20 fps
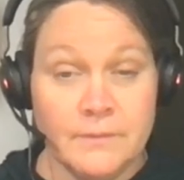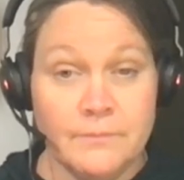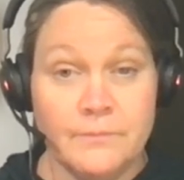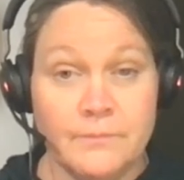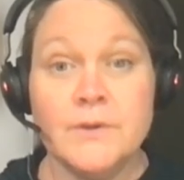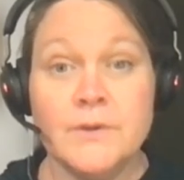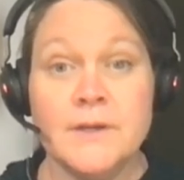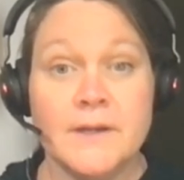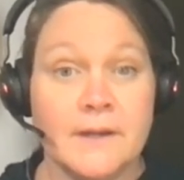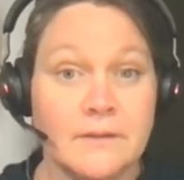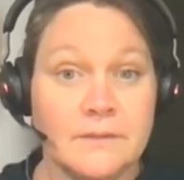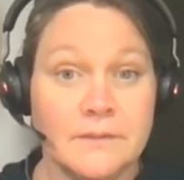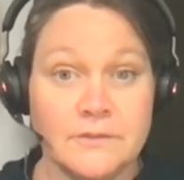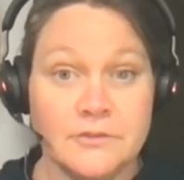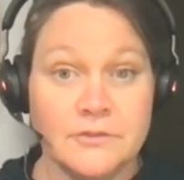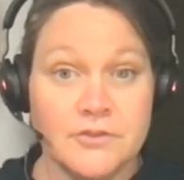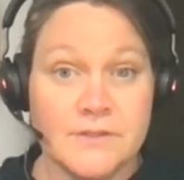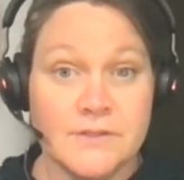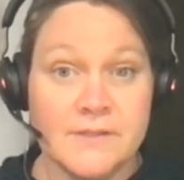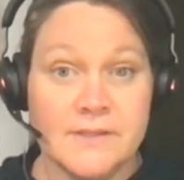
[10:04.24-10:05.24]
going to put it out
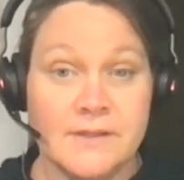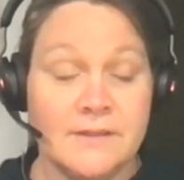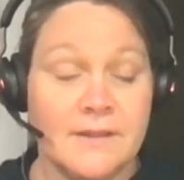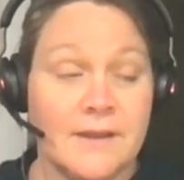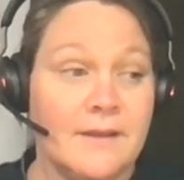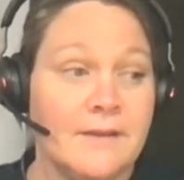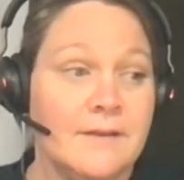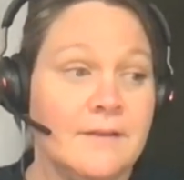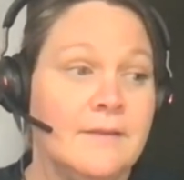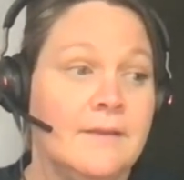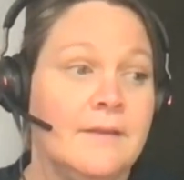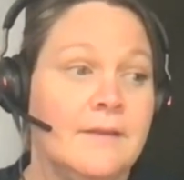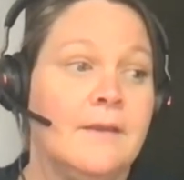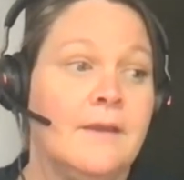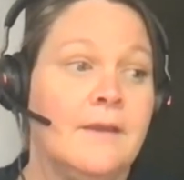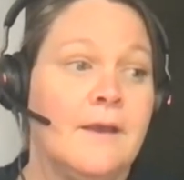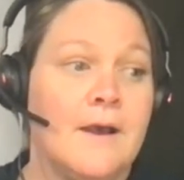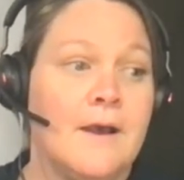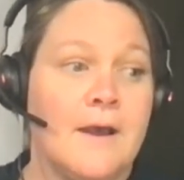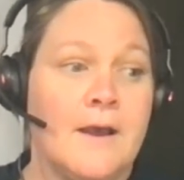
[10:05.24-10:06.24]
there just like that.
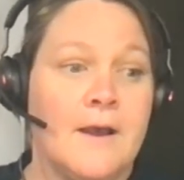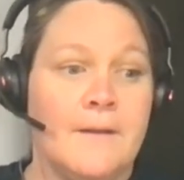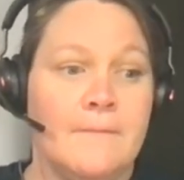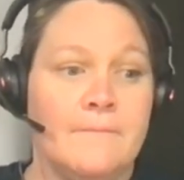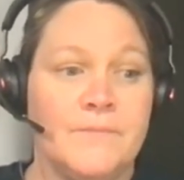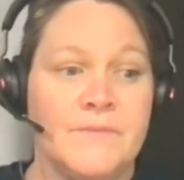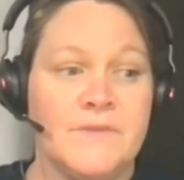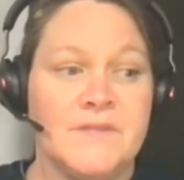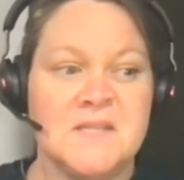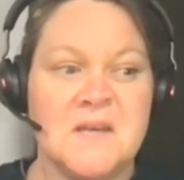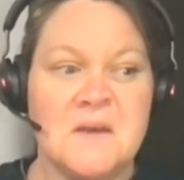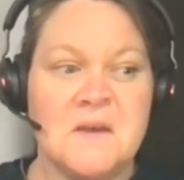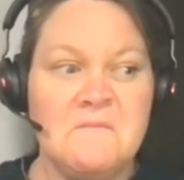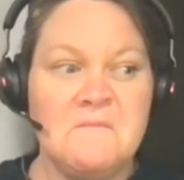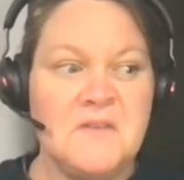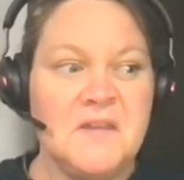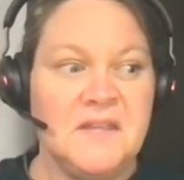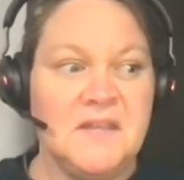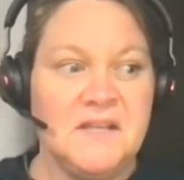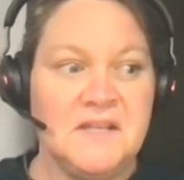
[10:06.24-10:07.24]
Some
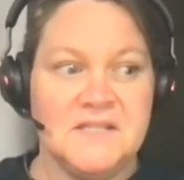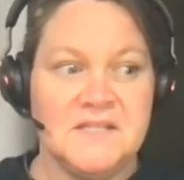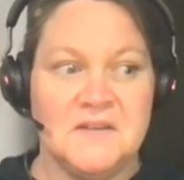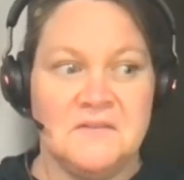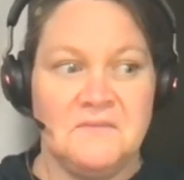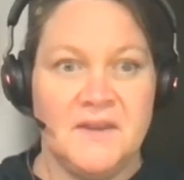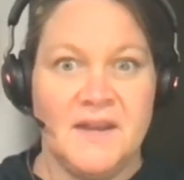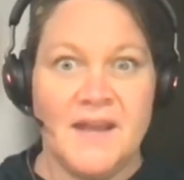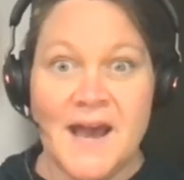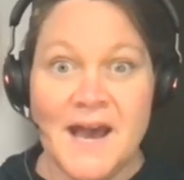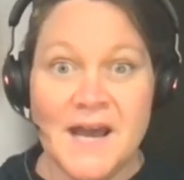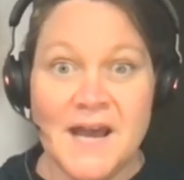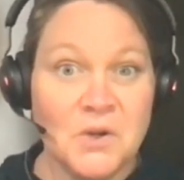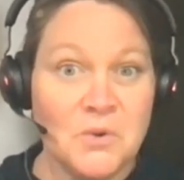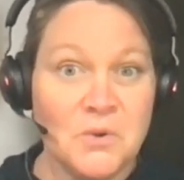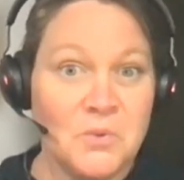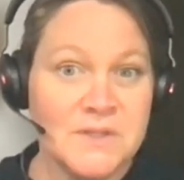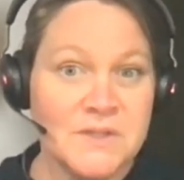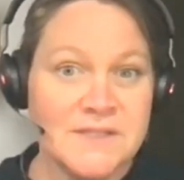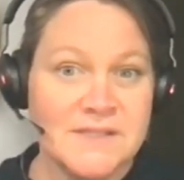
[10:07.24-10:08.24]
feelings of
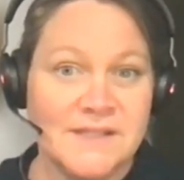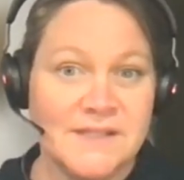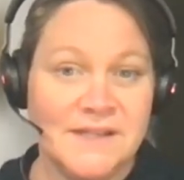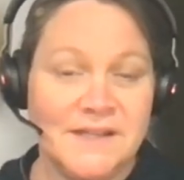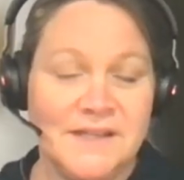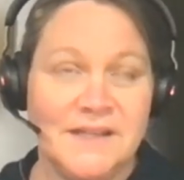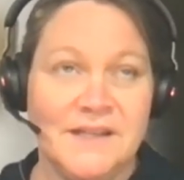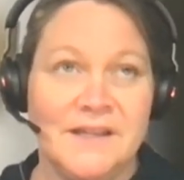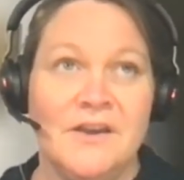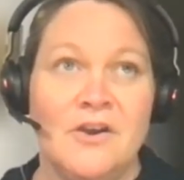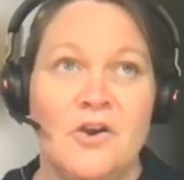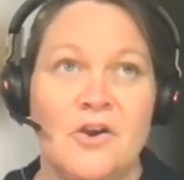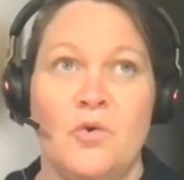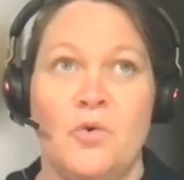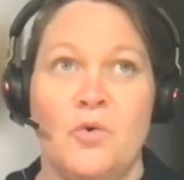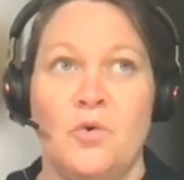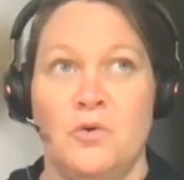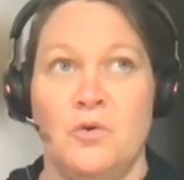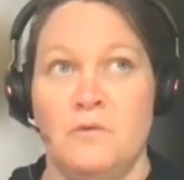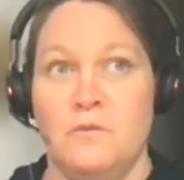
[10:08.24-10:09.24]
inadequacy
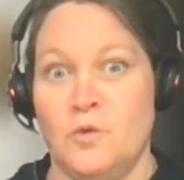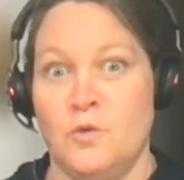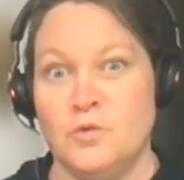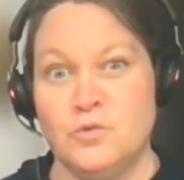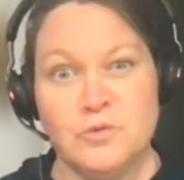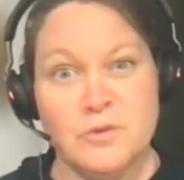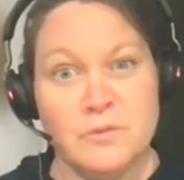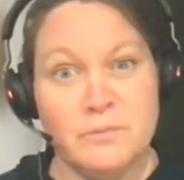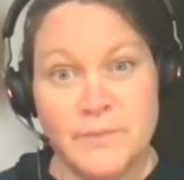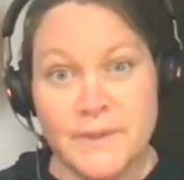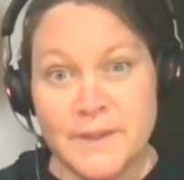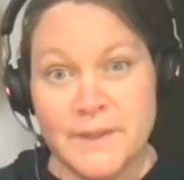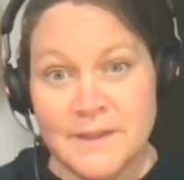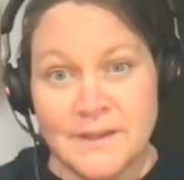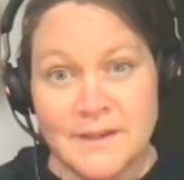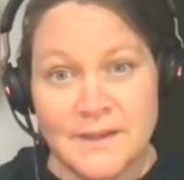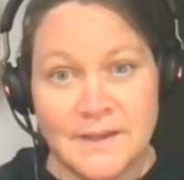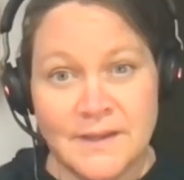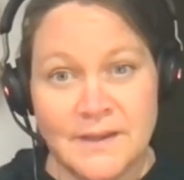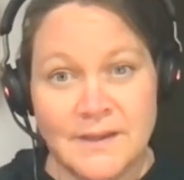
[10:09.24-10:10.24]
or
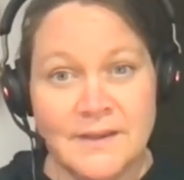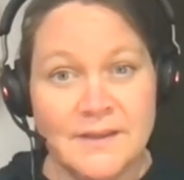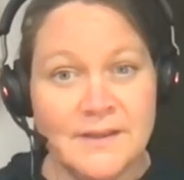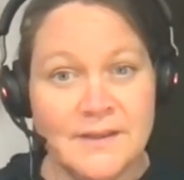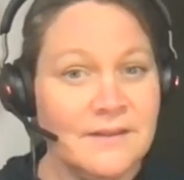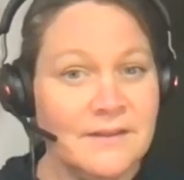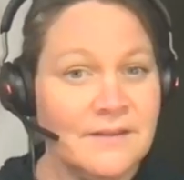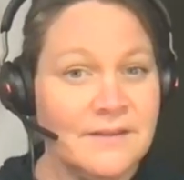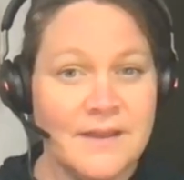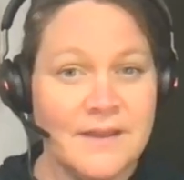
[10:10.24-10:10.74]
vulnerability.